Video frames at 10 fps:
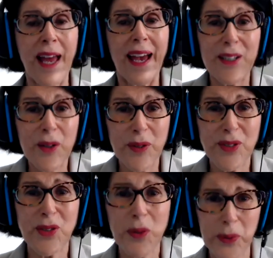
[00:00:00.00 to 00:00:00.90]
And of course,
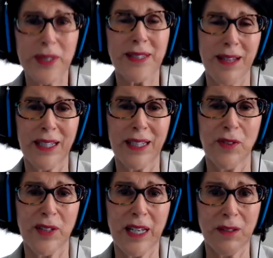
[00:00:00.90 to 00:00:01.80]
school's not
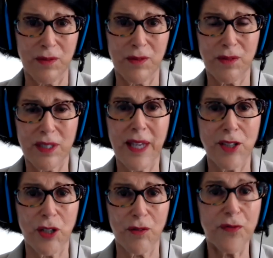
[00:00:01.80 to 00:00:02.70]
even in
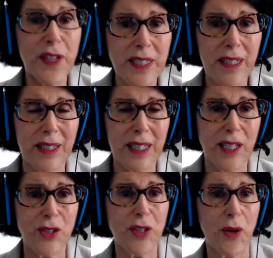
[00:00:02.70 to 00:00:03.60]
session
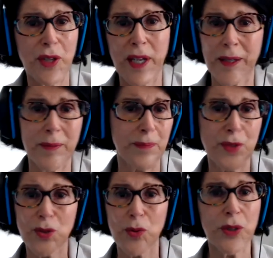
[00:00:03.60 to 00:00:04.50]
physically, so the
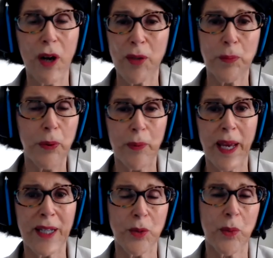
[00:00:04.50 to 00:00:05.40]
schoolyard
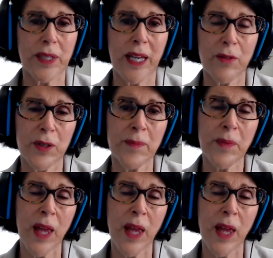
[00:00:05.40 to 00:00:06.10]
parade or whatever